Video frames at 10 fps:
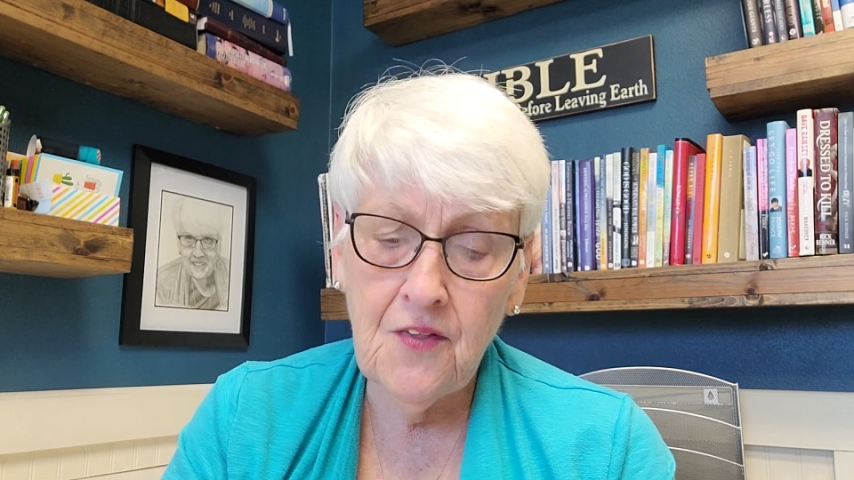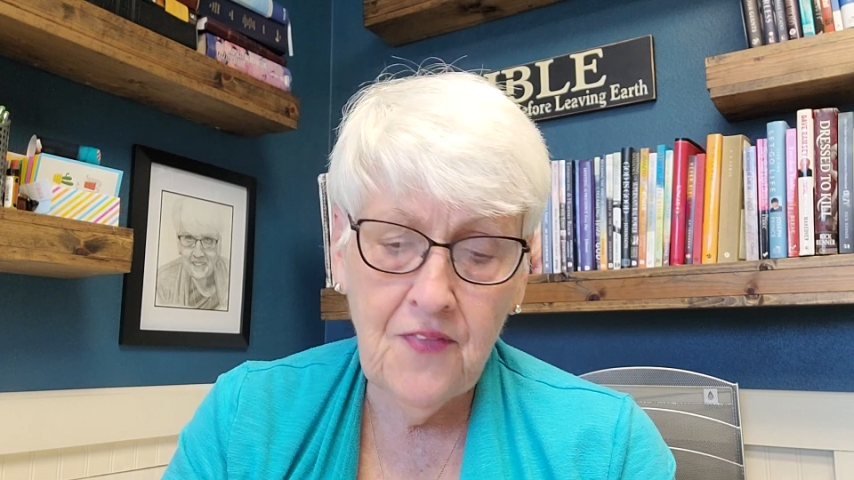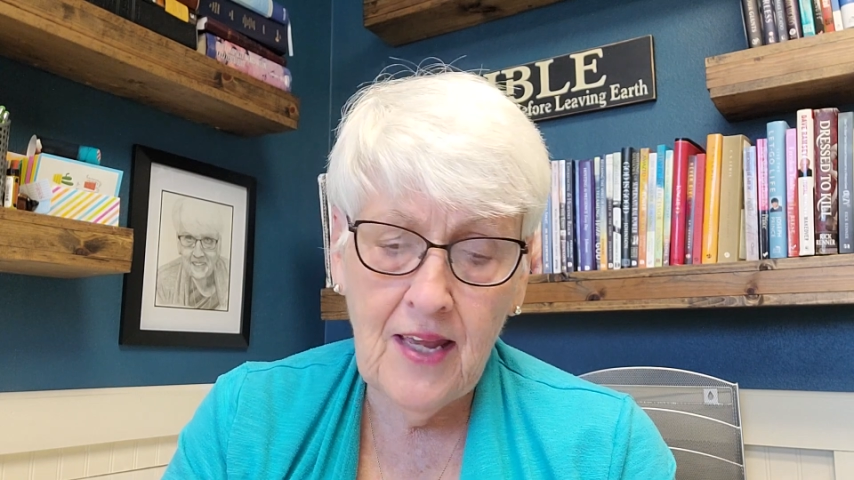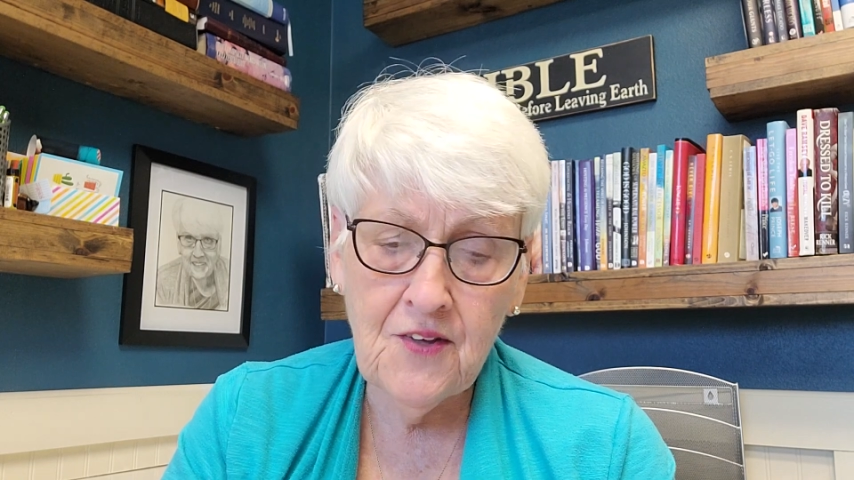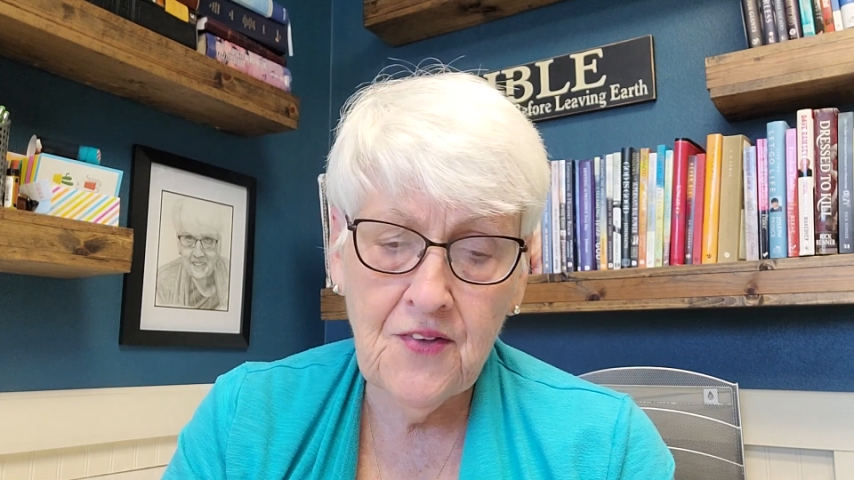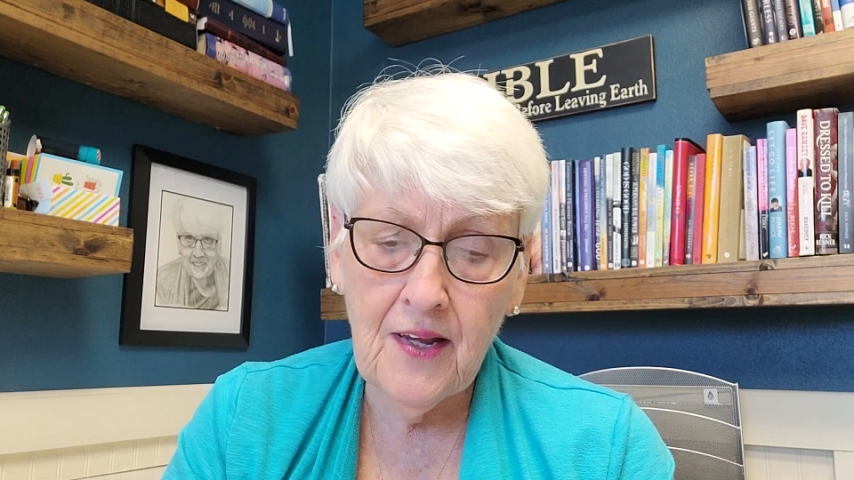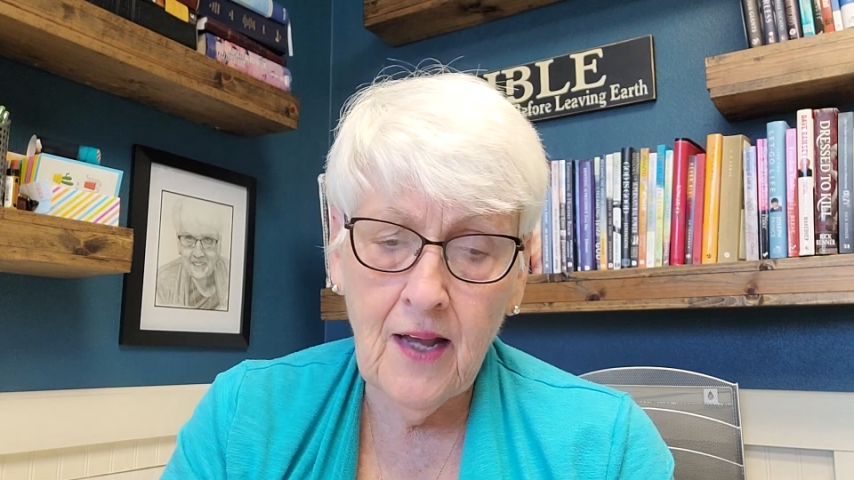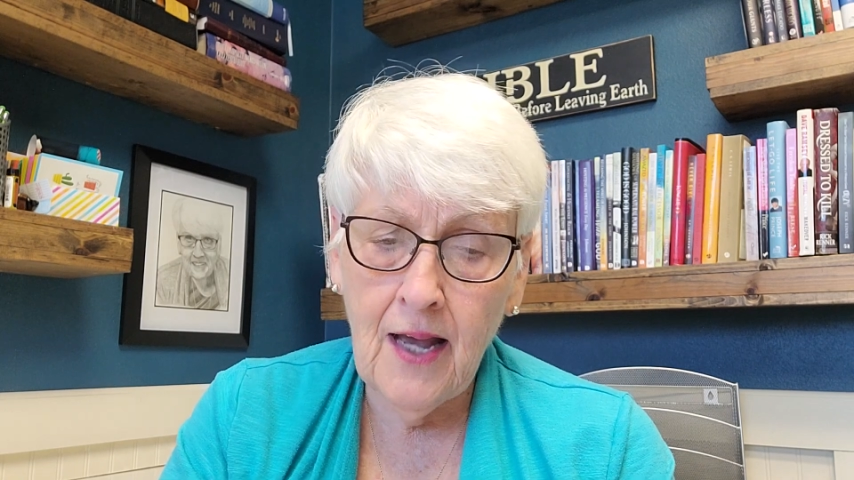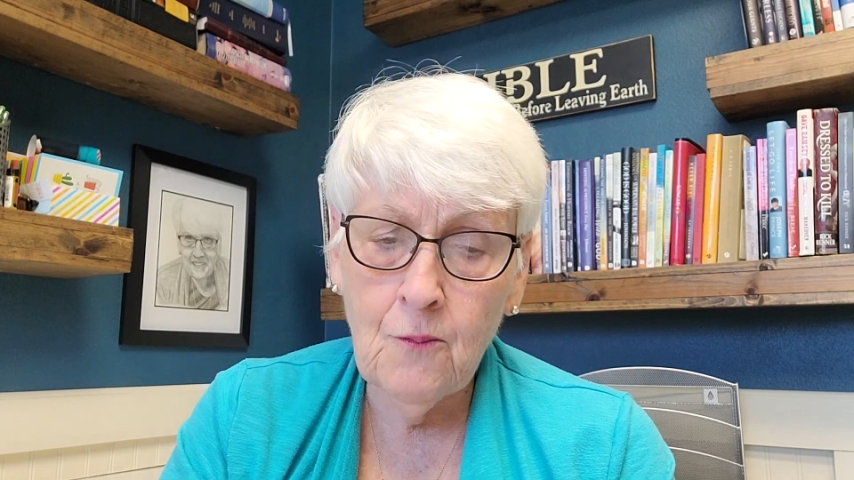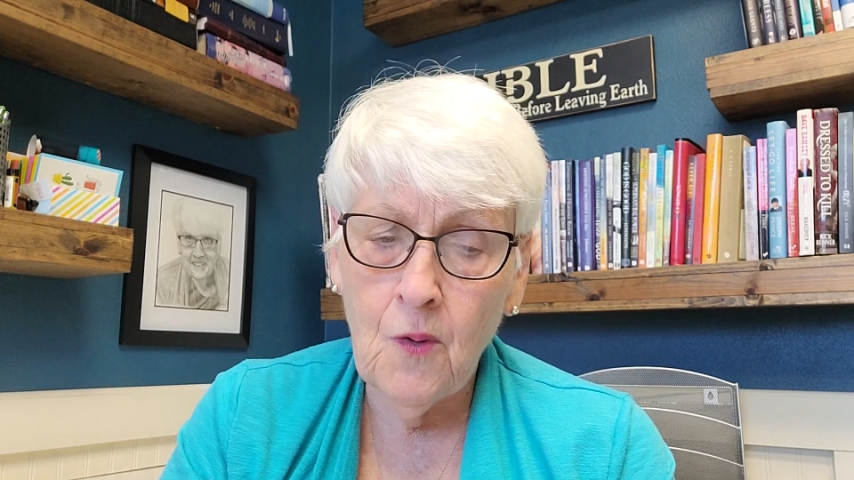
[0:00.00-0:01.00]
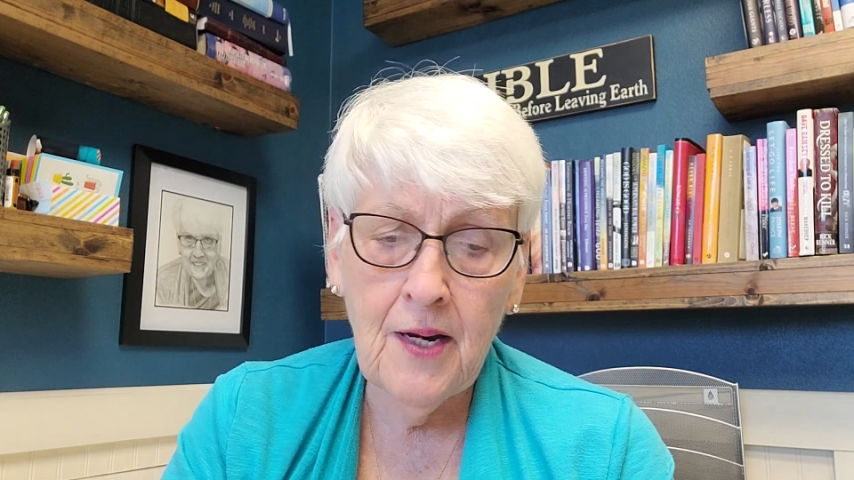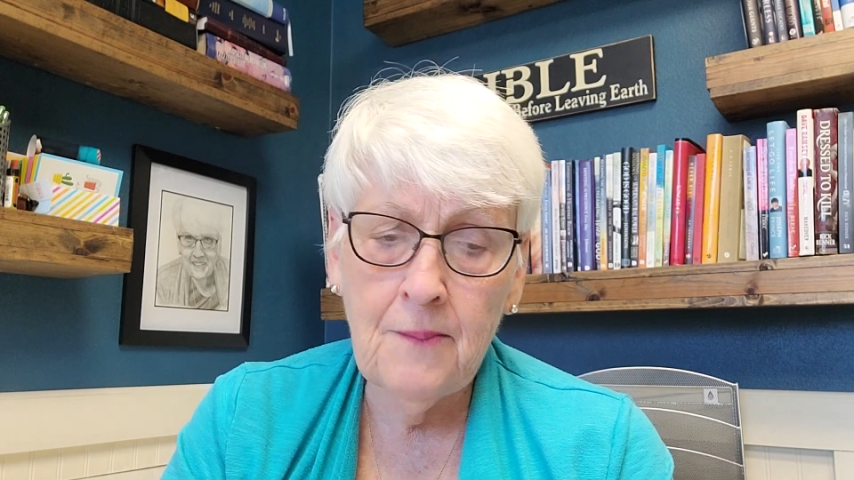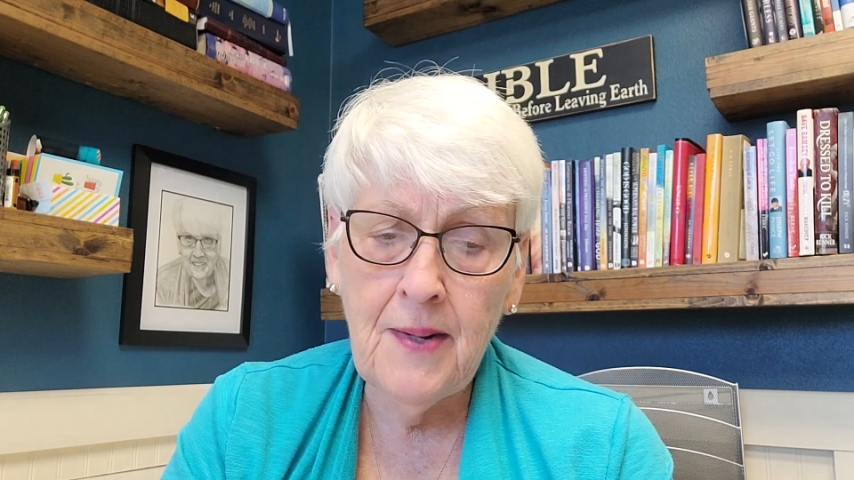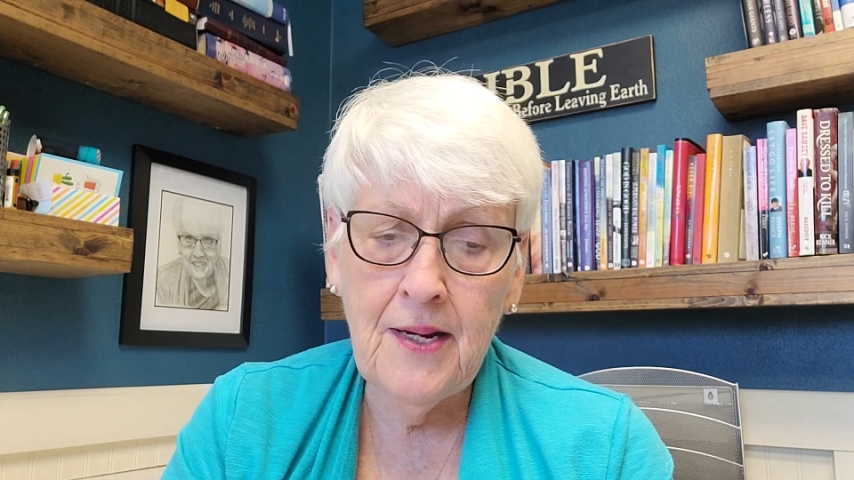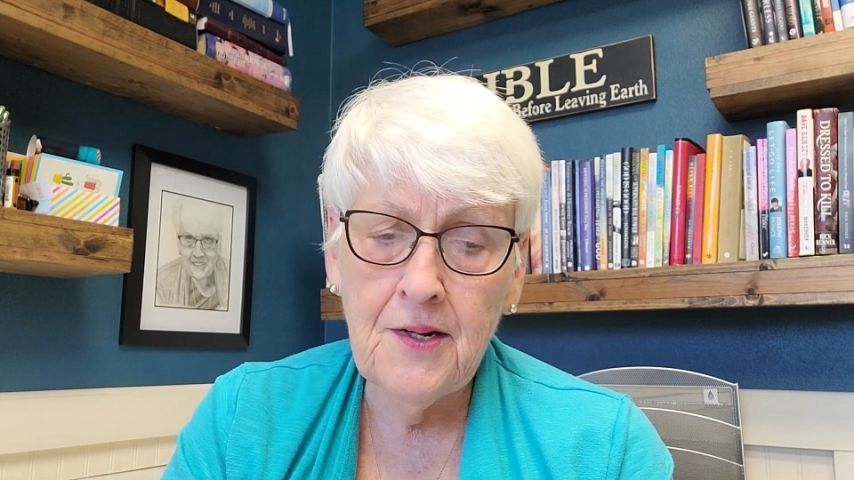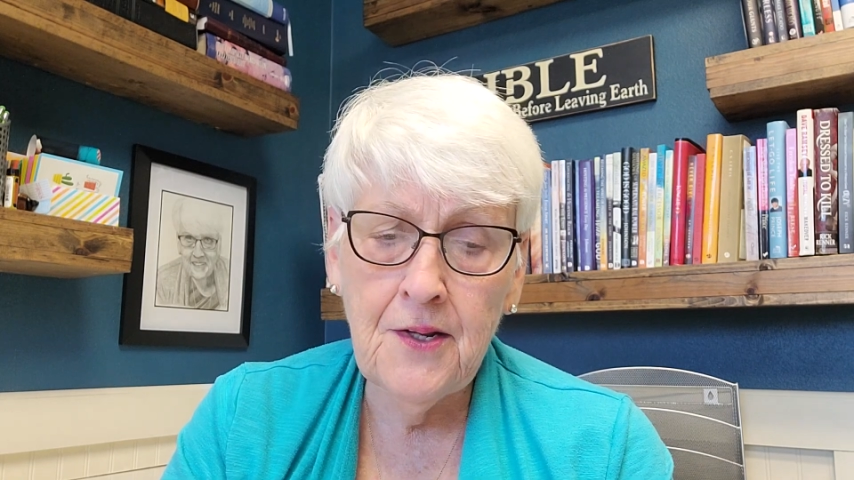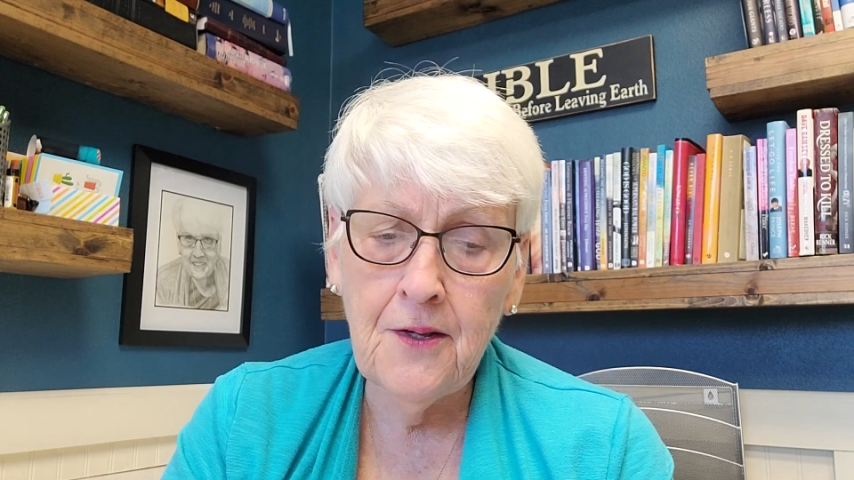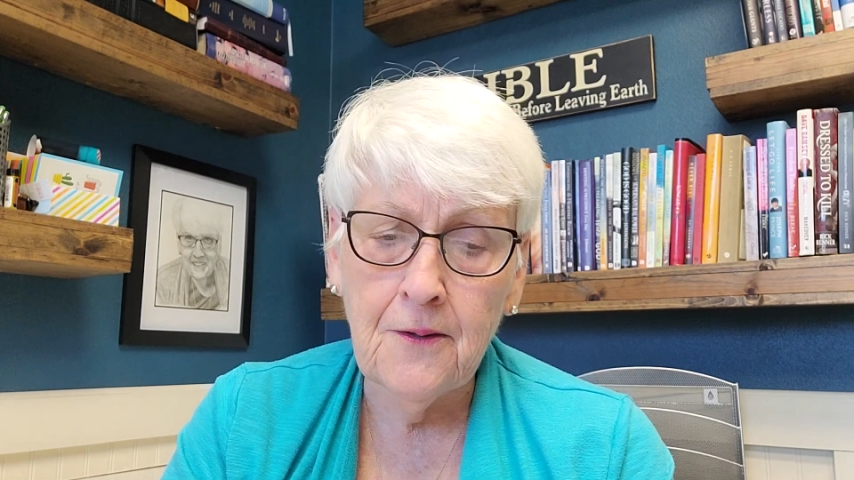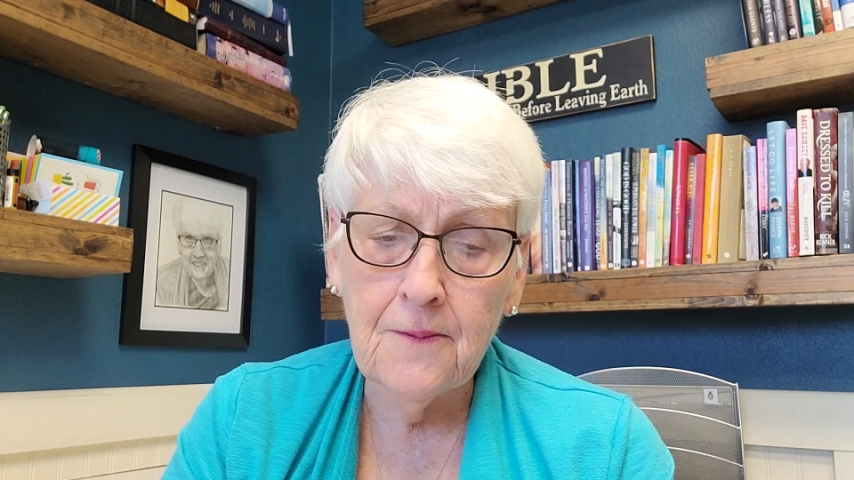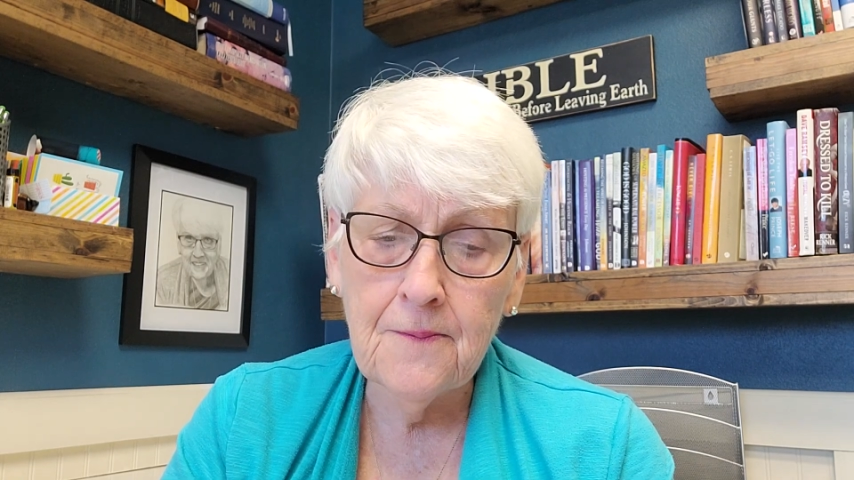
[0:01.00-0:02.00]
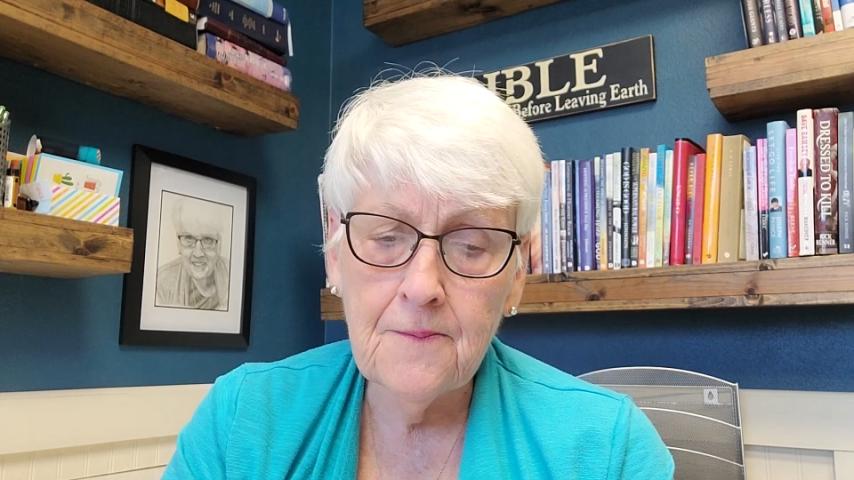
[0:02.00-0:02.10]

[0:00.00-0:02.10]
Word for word: things that God wanted me to do.